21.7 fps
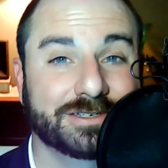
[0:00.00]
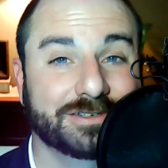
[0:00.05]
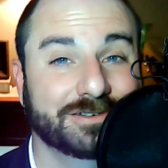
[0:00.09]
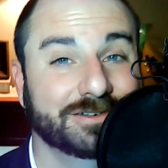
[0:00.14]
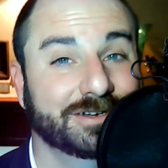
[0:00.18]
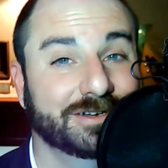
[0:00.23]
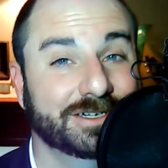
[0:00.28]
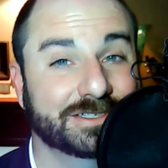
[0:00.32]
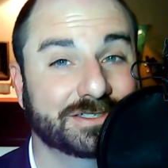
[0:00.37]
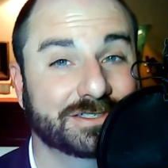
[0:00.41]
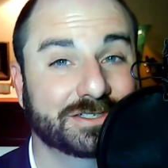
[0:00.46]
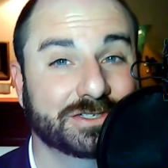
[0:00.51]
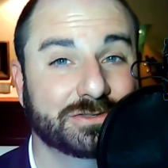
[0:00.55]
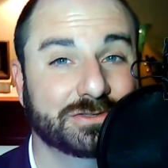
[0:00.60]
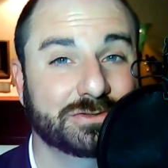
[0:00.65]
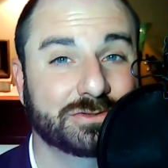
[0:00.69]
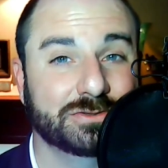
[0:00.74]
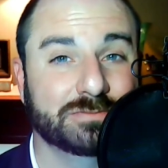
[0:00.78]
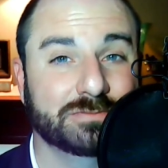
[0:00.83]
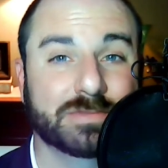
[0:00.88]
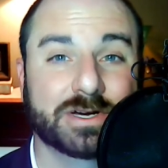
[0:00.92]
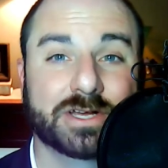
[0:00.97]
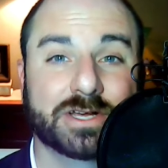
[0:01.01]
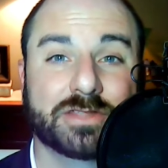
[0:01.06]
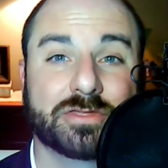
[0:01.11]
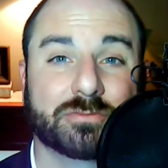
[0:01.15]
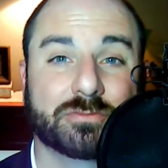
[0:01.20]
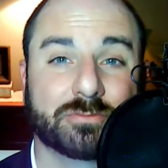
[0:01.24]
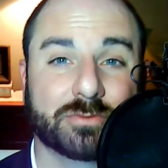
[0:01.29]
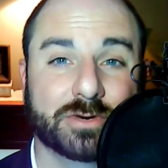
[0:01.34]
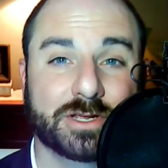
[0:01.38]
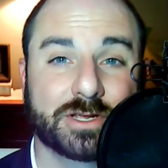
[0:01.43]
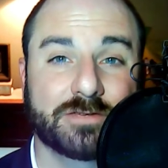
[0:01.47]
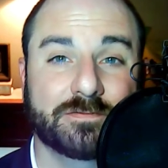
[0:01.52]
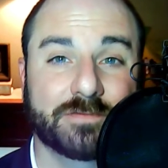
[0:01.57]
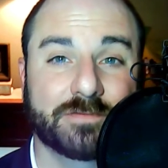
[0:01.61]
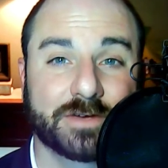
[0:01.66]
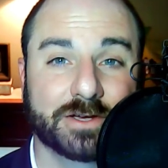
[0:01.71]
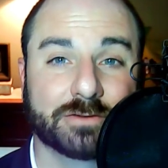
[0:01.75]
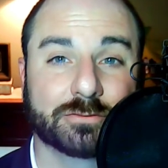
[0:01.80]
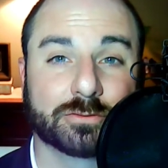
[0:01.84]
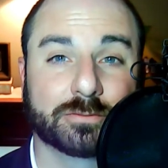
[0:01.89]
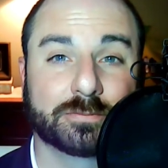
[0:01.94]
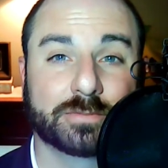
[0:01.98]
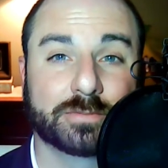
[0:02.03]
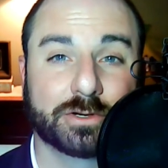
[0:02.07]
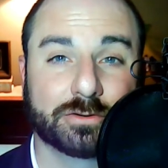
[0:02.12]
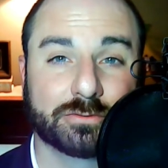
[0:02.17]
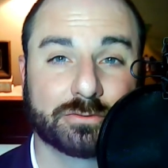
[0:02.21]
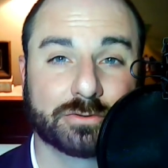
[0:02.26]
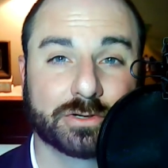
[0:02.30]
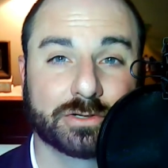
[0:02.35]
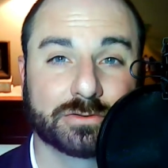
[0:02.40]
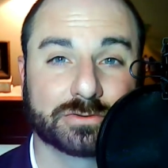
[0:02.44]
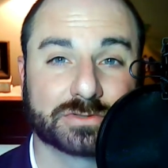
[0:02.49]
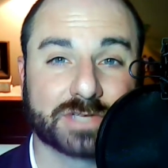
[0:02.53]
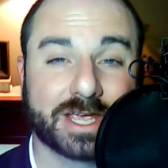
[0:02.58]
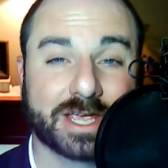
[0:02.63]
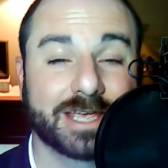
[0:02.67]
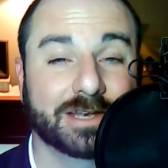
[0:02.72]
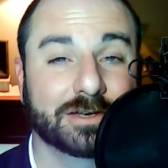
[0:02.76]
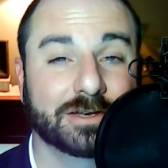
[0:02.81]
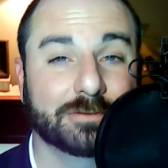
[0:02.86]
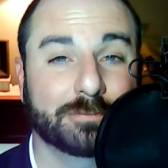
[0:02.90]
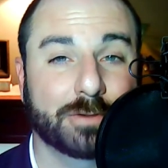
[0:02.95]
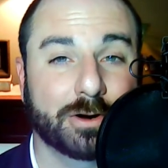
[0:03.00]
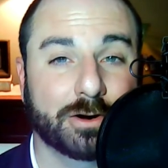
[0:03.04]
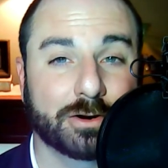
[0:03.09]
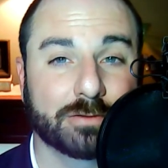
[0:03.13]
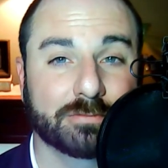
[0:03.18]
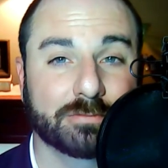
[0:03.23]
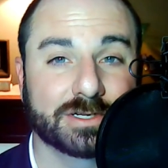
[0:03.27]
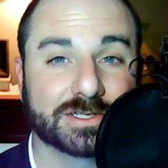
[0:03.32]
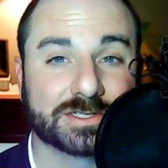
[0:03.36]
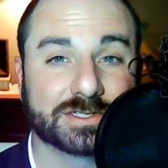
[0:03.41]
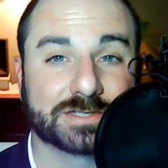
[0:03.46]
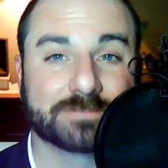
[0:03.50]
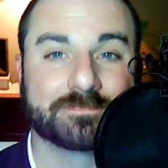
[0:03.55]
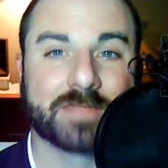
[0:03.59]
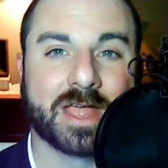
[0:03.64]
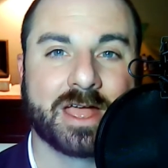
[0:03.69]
not two, but three federal bureaus and departments.